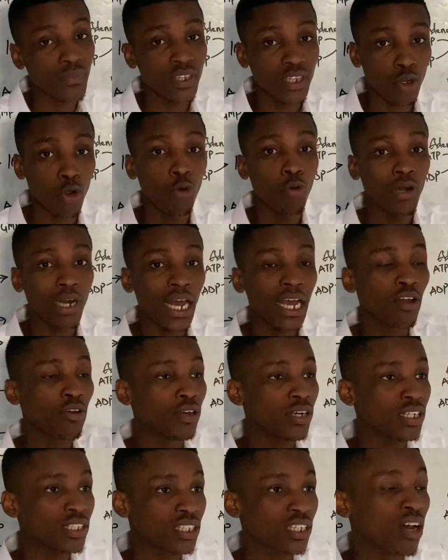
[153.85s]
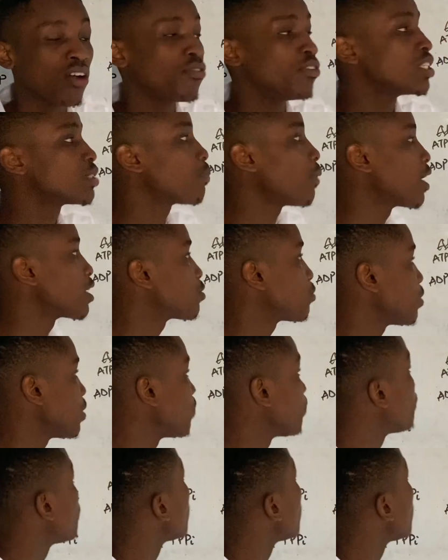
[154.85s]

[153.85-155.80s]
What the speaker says: They will rely on the salvage pathway.